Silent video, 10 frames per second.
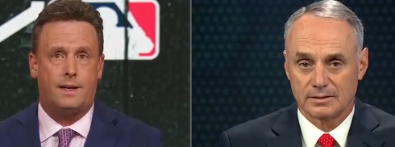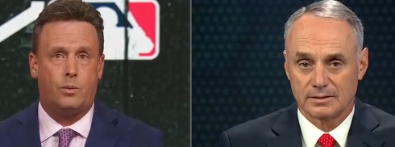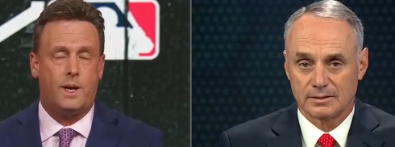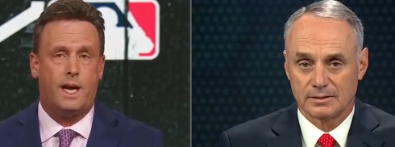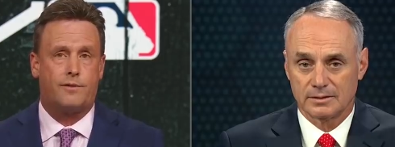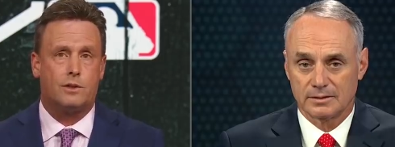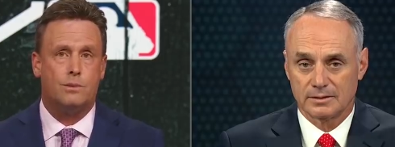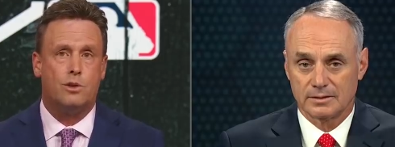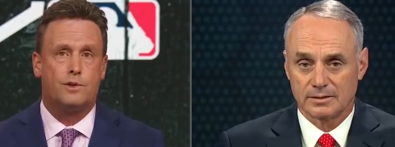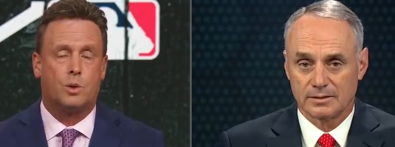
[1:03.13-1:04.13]
Speaker 1: and we have to
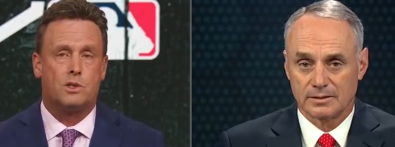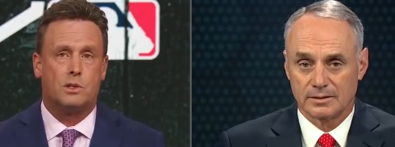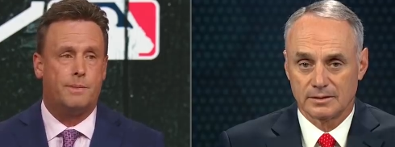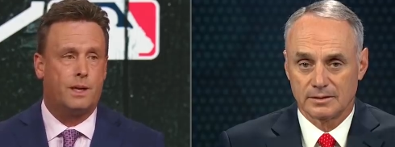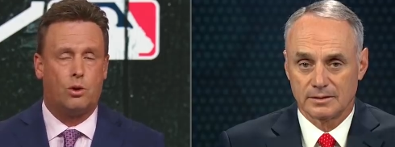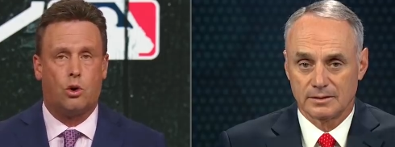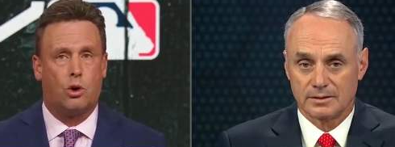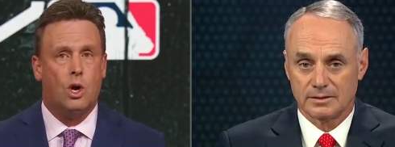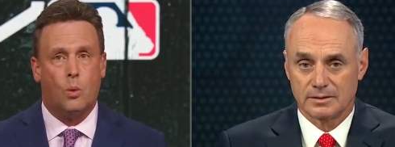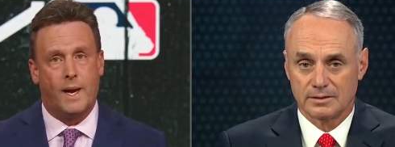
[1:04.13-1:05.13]
move towards the middle or
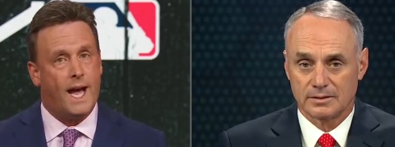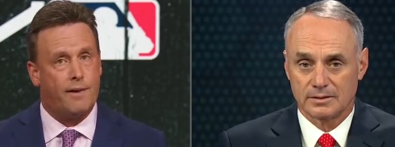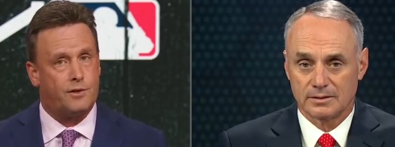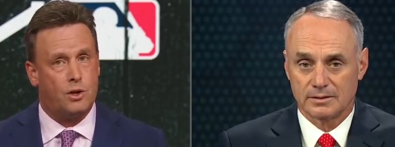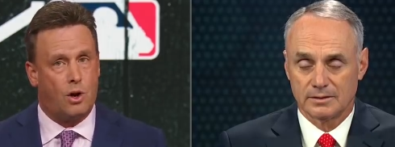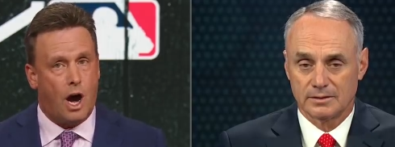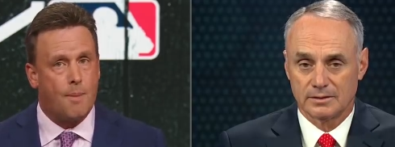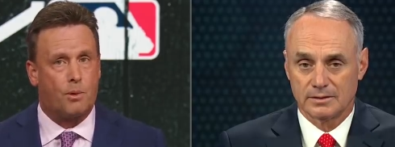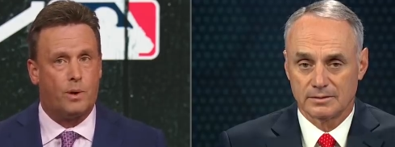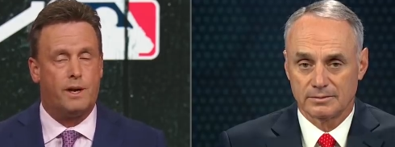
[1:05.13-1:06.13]
we have to
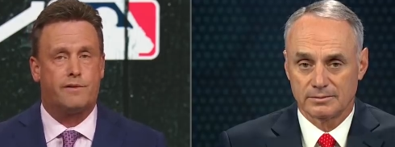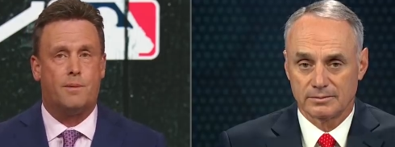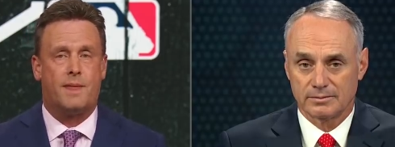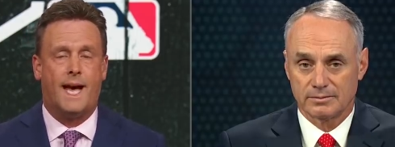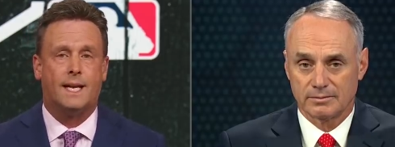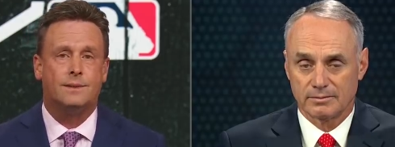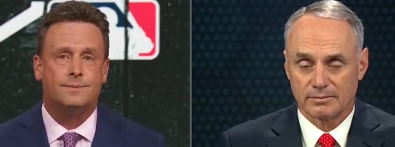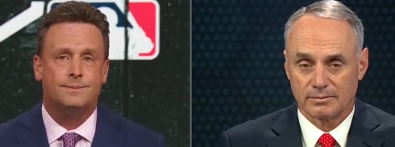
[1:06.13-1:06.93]
operate from that?